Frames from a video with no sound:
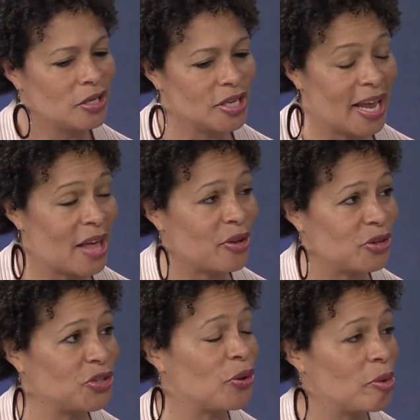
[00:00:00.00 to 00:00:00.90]

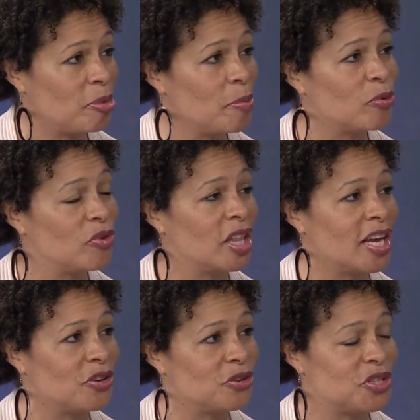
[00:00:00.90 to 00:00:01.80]
together so that people
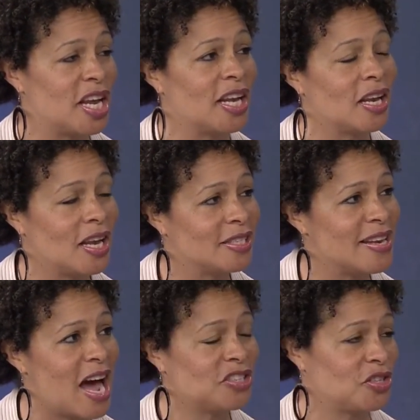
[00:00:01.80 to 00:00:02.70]
really understanding
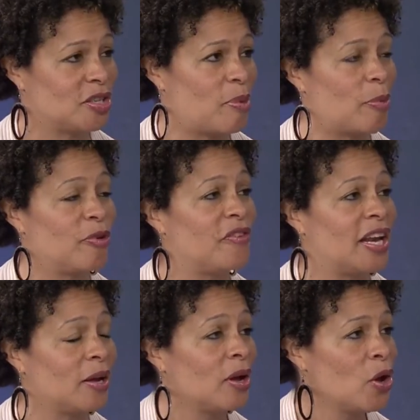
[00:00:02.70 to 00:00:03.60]
it's not just about
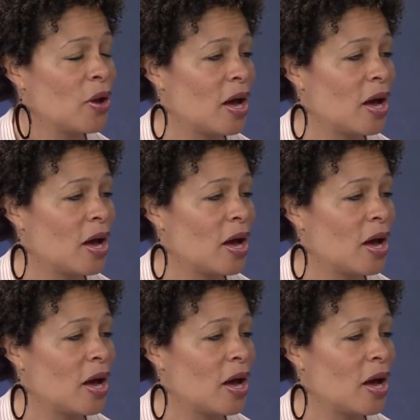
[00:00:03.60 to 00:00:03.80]
preventing